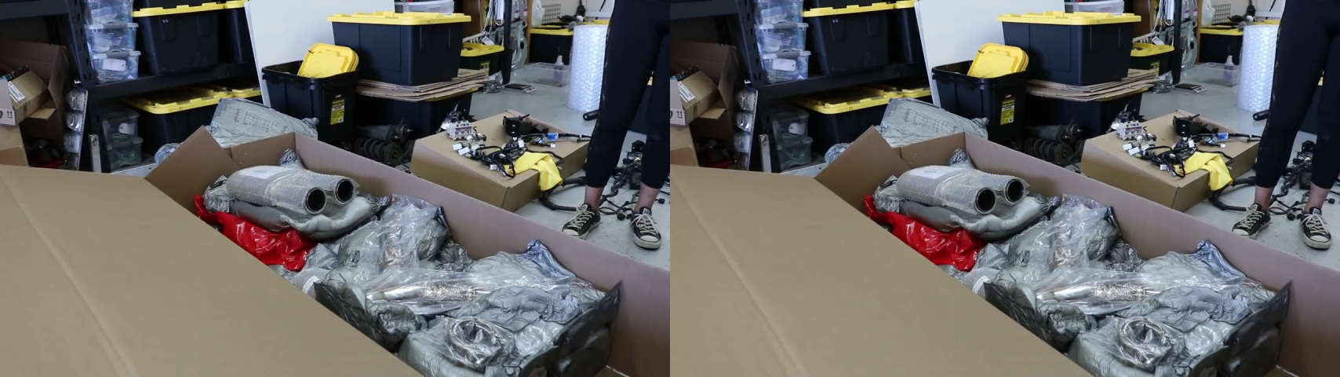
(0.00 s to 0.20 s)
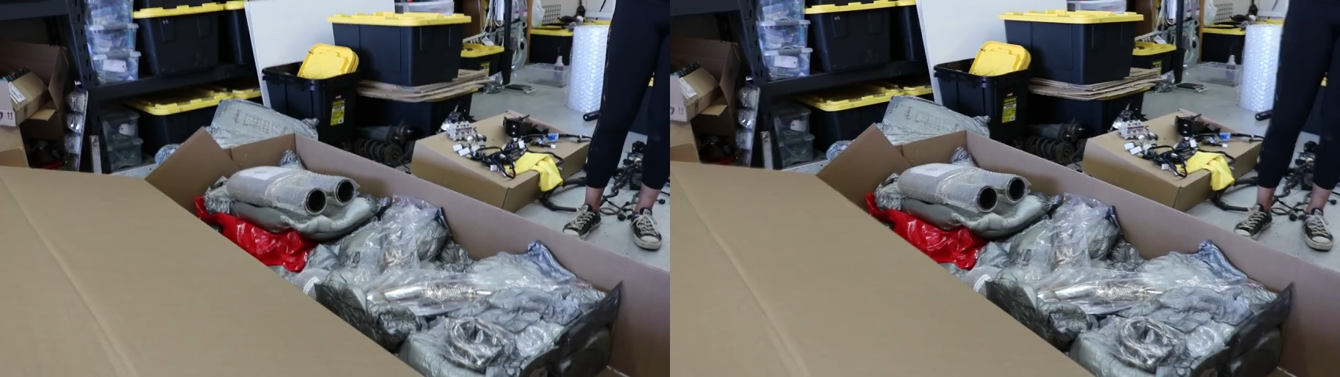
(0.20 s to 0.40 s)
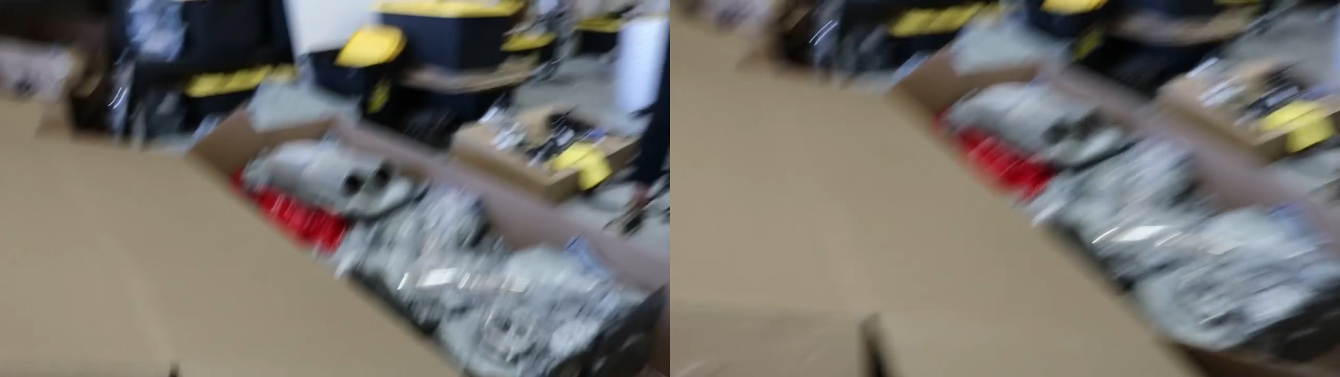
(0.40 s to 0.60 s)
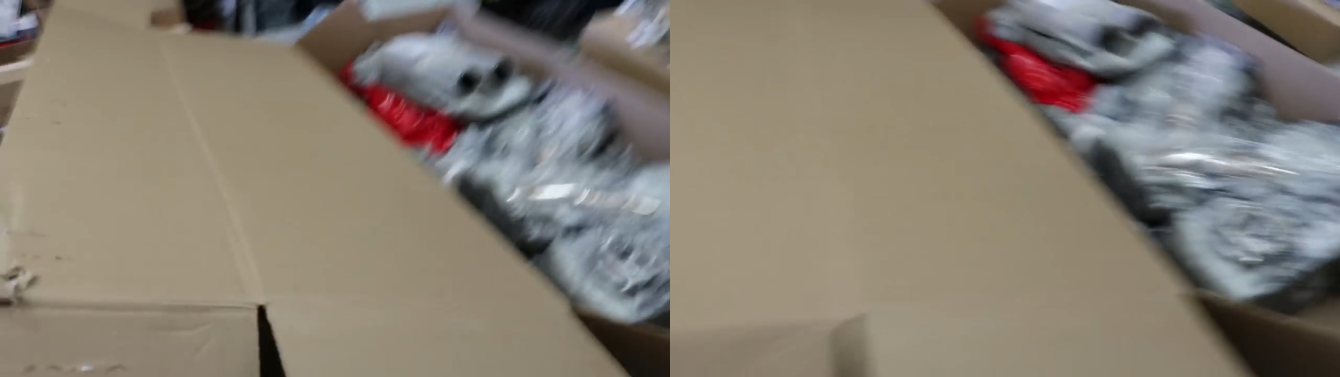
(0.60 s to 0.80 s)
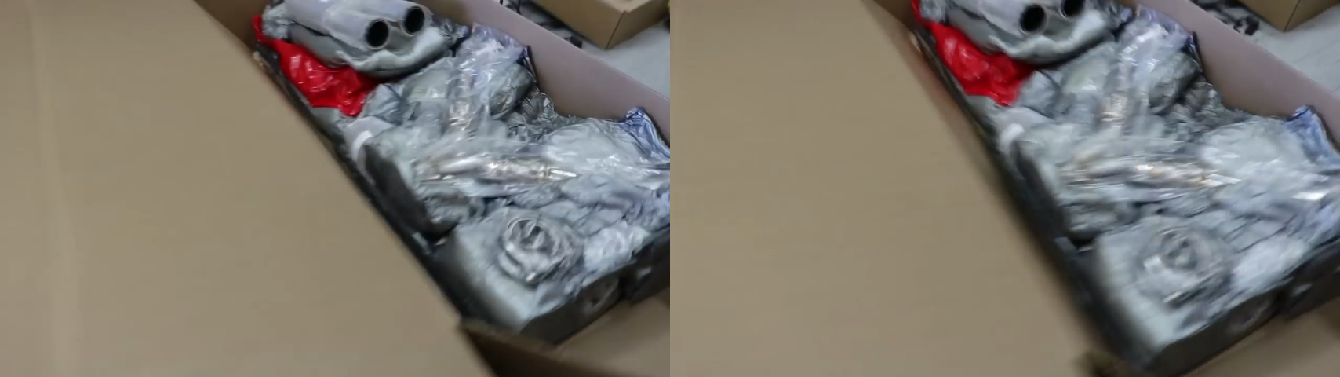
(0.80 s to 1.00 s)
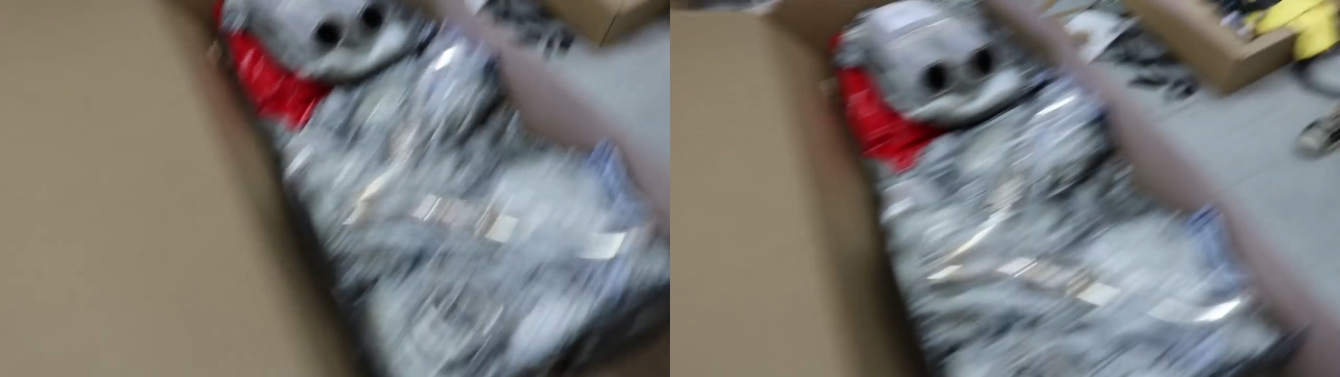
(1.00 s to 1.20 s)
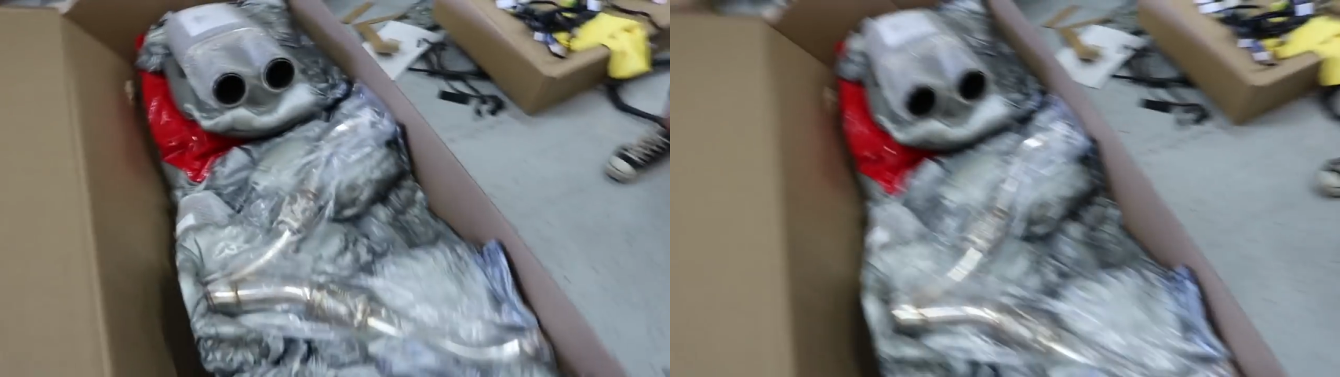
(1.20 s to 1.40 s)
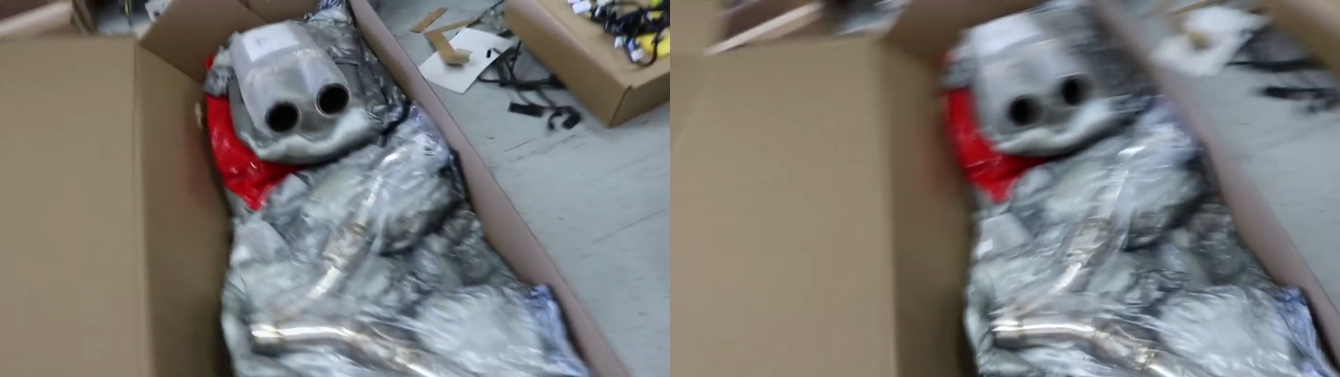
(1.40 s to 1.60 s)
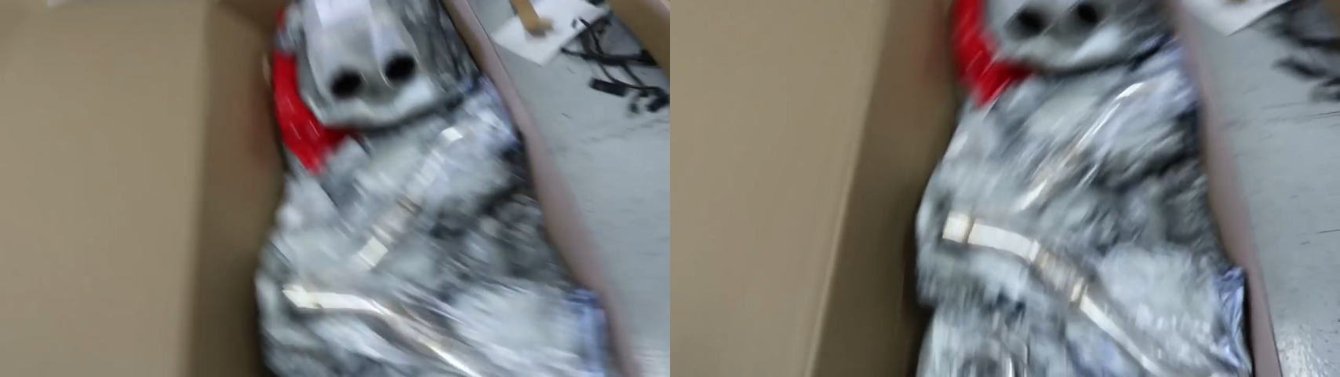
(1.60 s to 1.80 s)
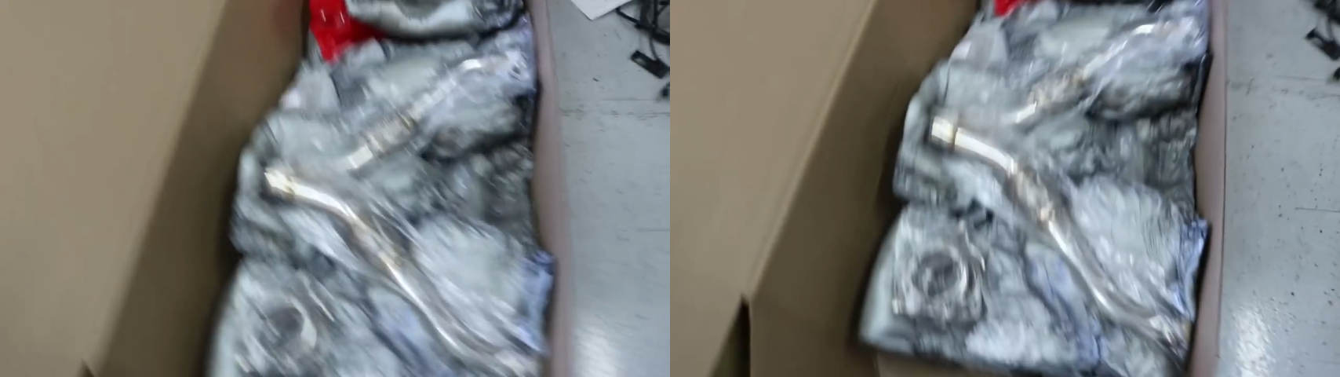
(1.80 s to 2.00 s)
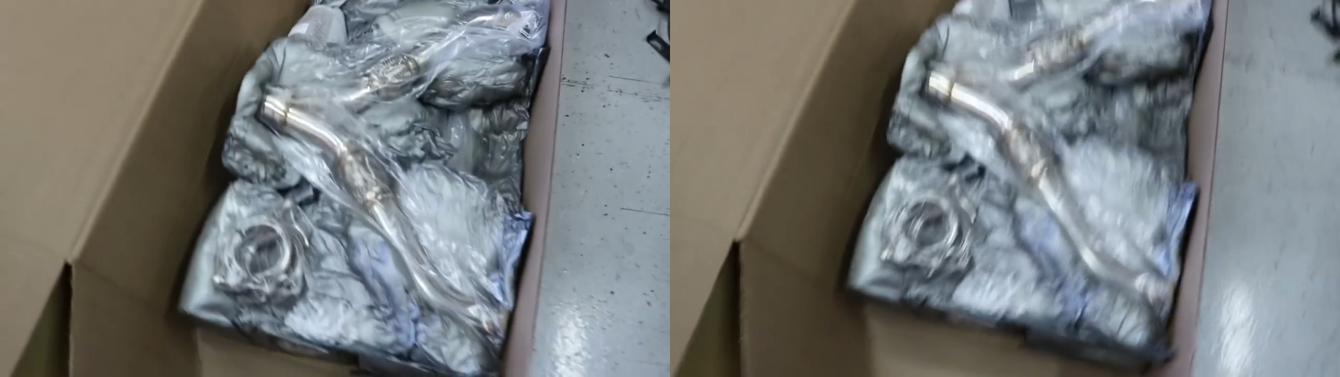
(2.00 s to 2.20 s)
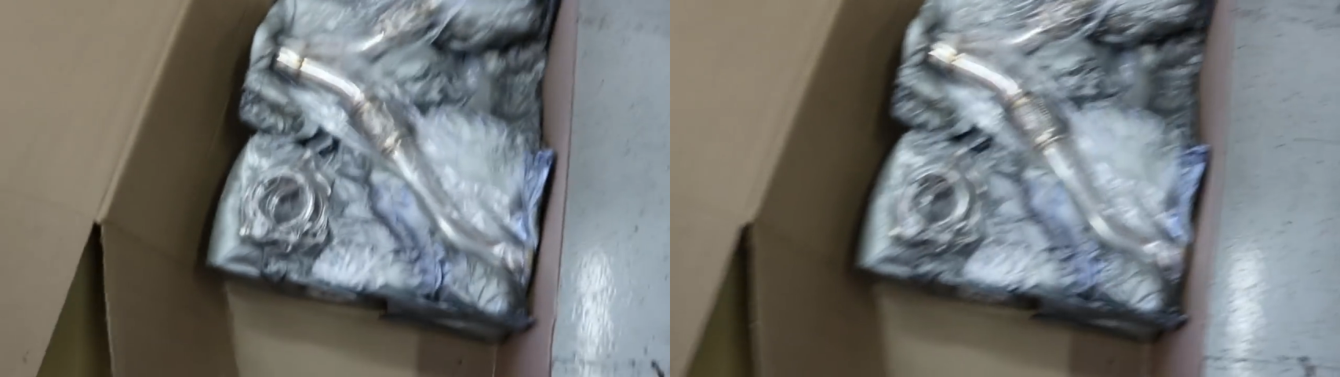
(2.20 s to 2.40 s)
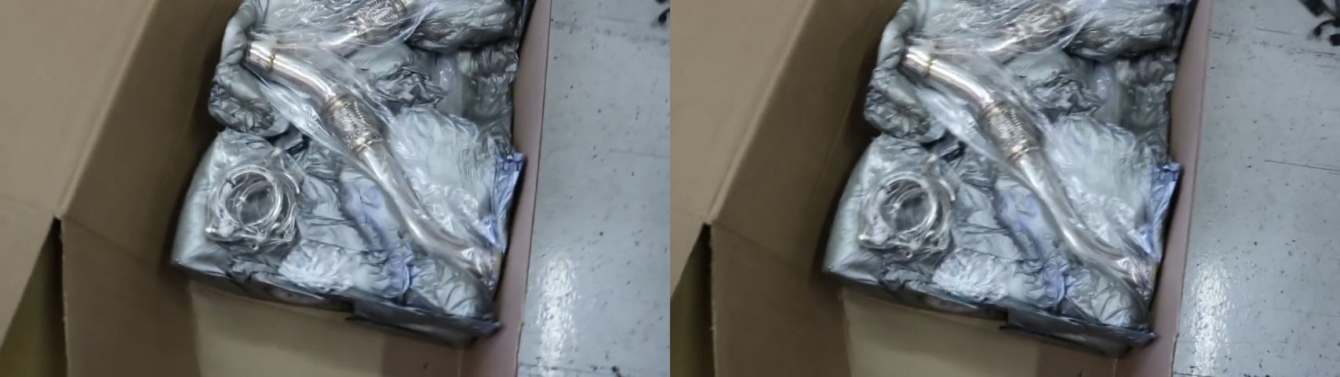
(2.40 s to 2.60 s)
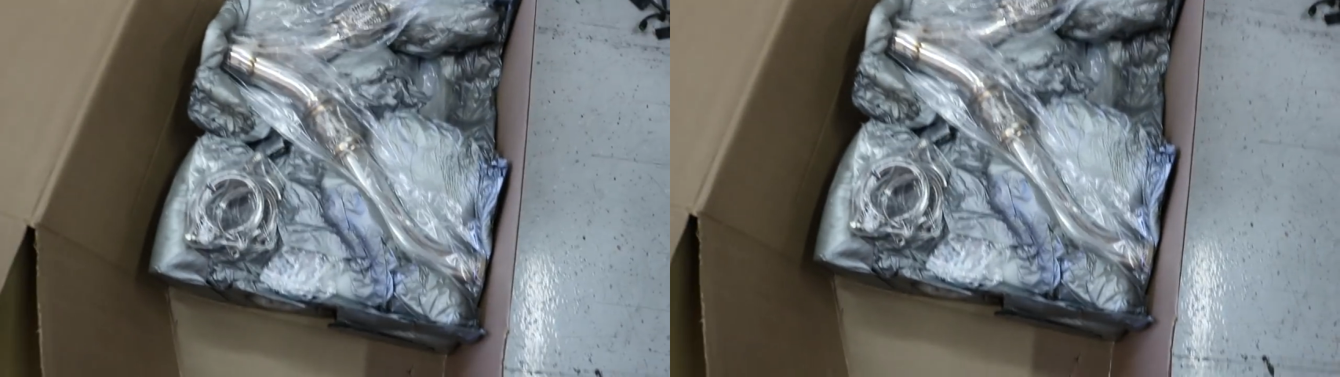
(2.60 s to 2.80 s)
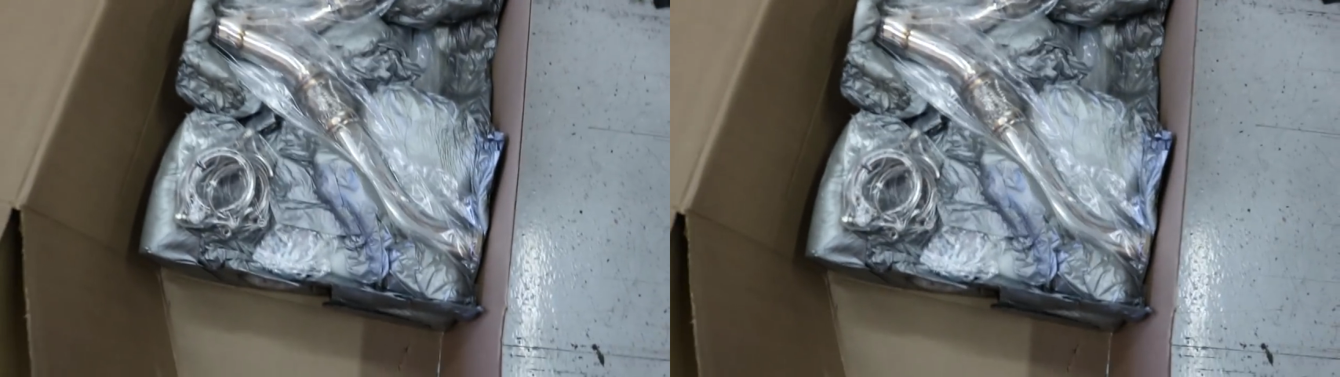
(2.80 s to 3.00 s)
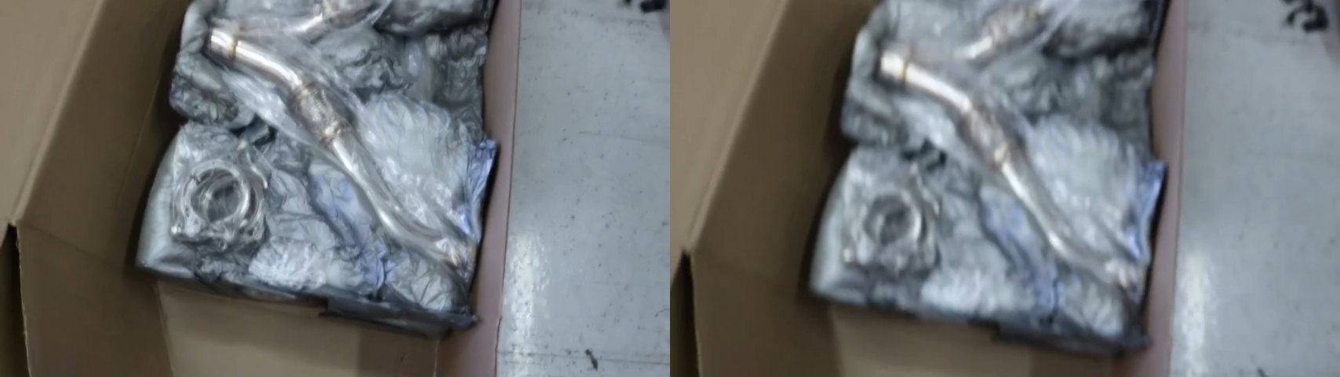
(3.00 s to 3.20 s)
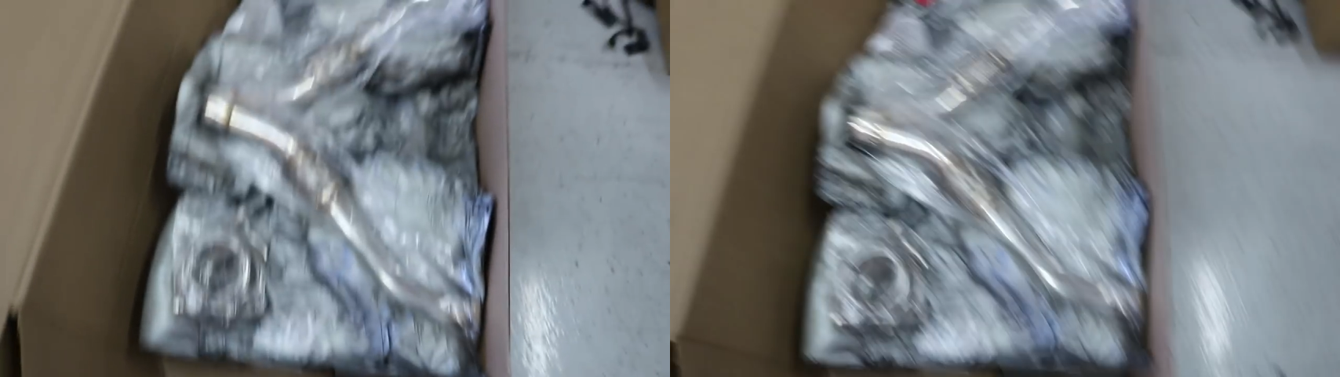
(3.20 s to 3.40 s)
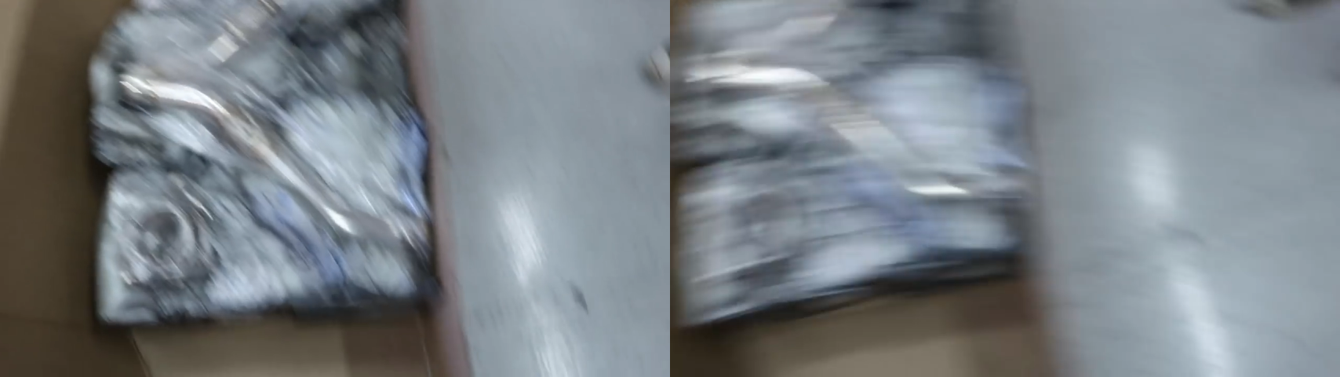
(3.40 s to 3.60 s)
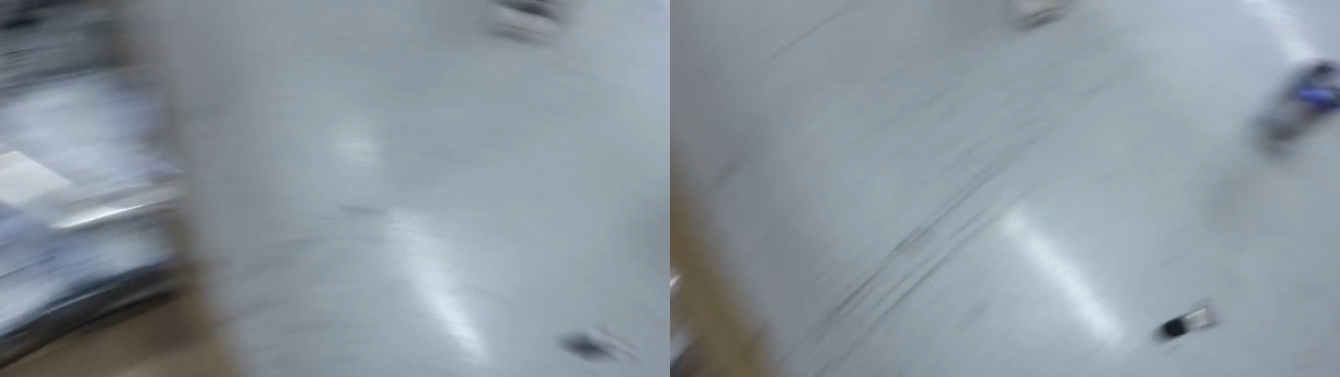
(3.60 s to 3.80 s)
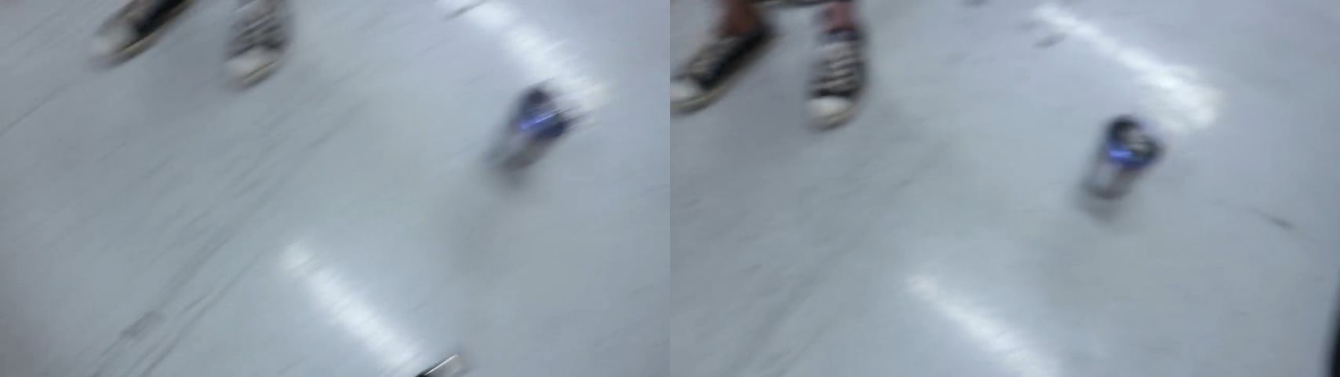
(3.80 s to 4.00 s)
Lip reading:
No face is visible, so there are no lips to read.